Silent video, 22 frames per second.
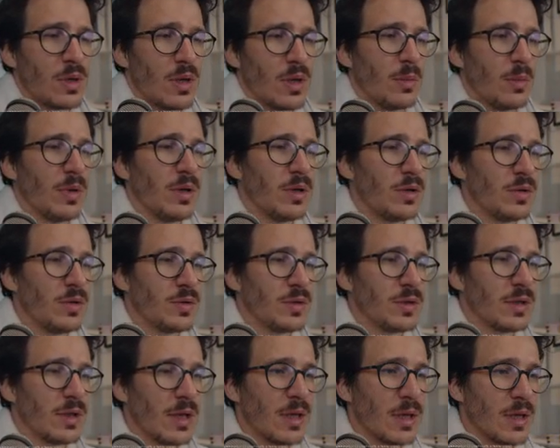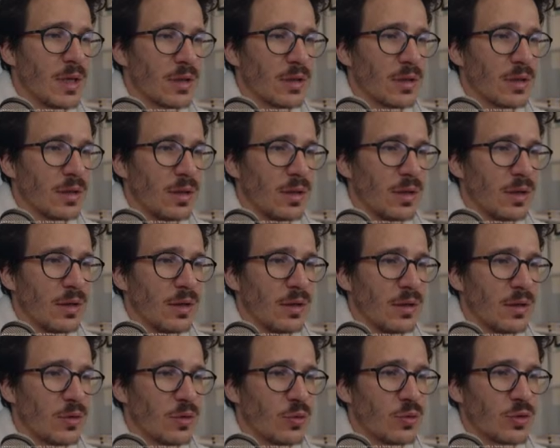Am I using that in
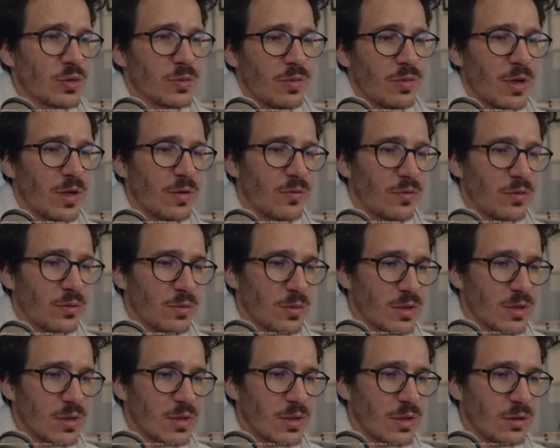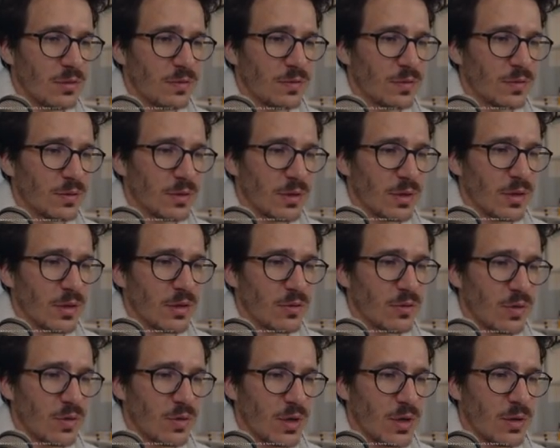the course platform itself? Git
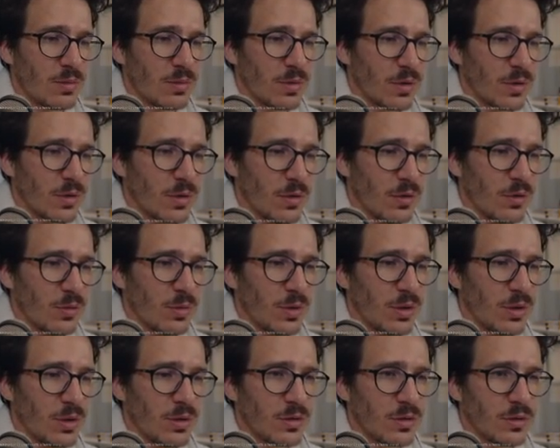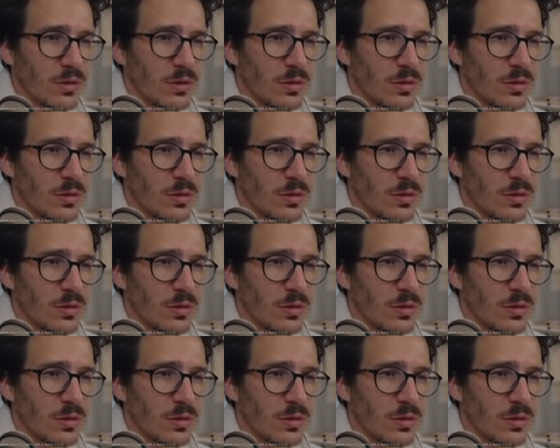grep global.